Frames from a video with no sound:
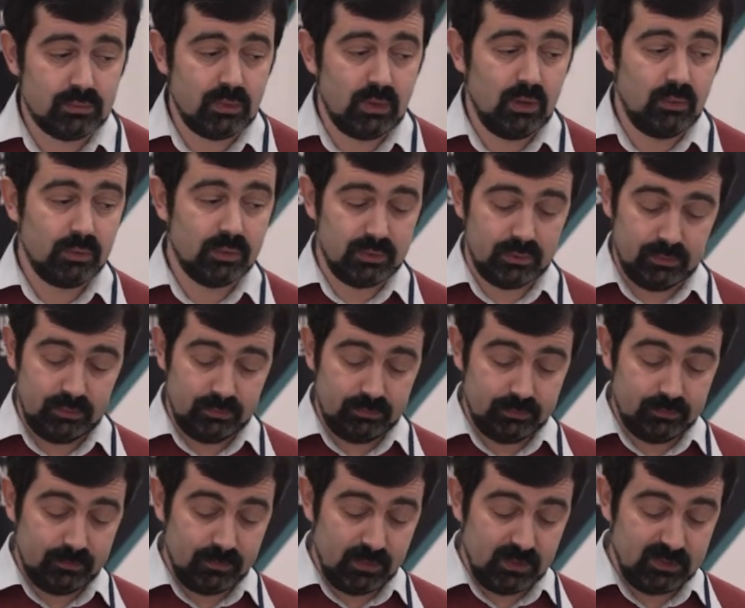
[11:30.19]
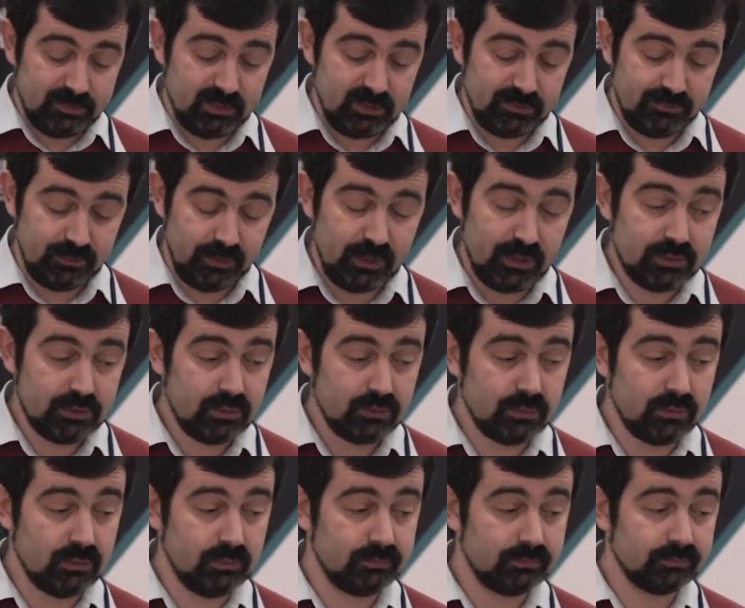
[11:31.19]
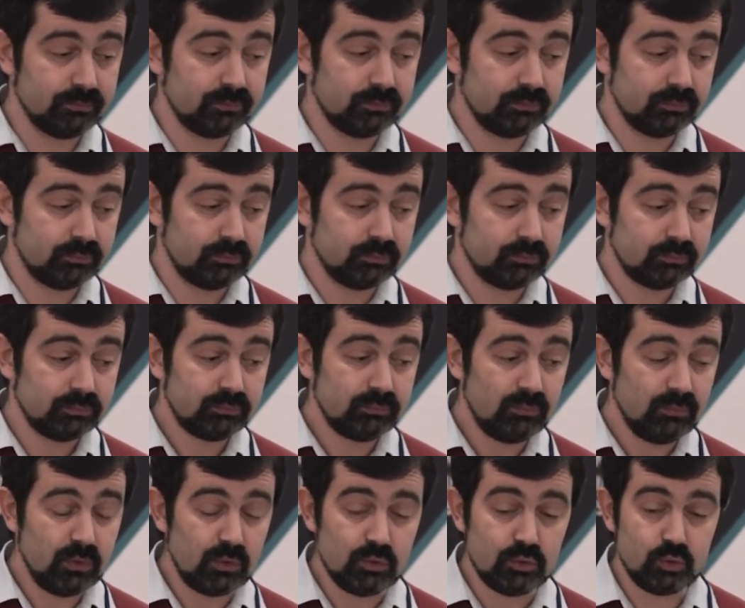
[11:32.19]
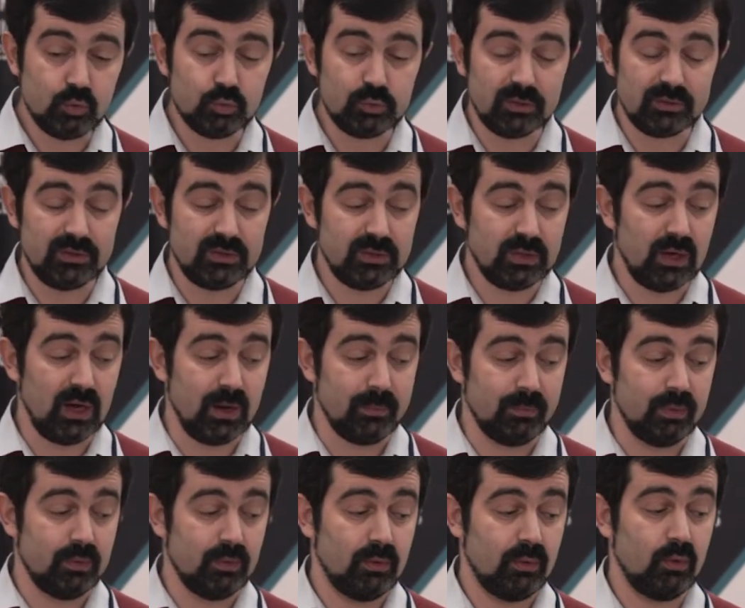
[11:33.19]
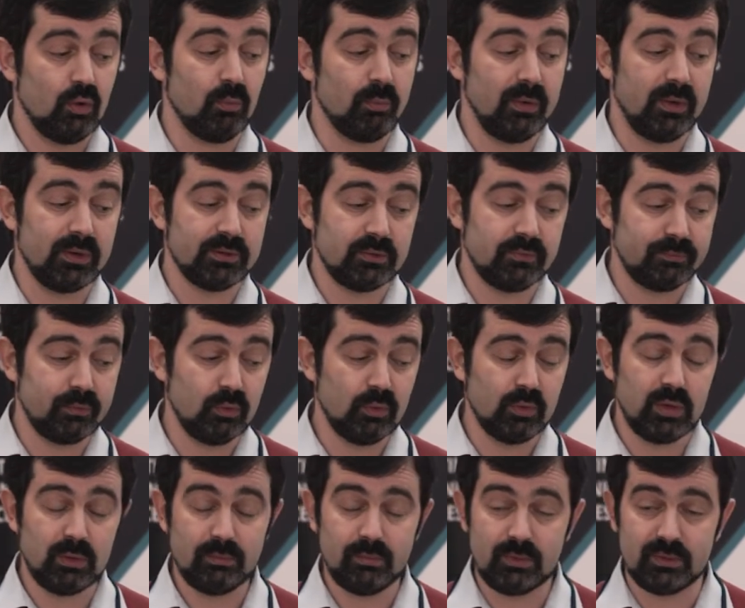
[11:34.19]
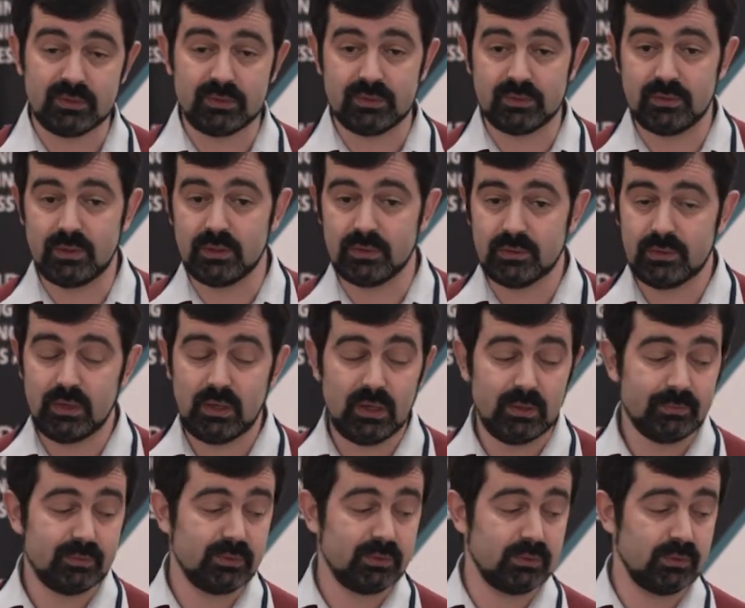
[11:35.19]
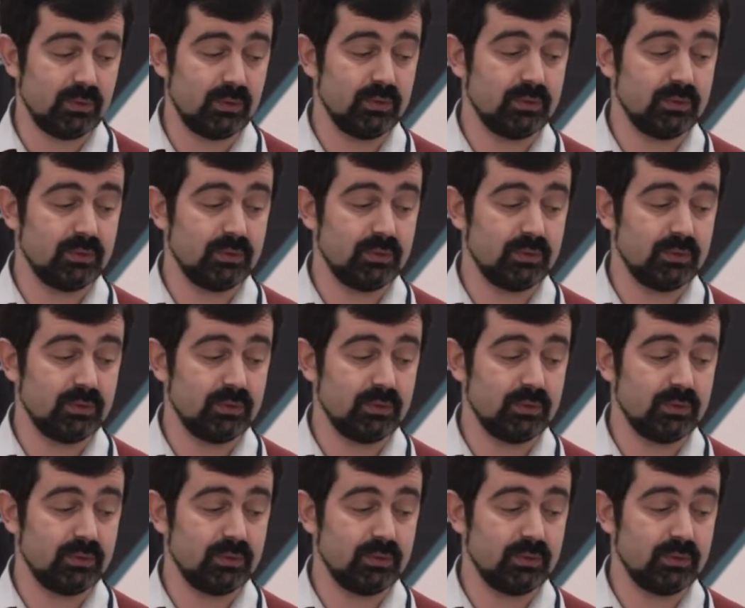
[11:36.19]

Our specification should describe components of program, its data types,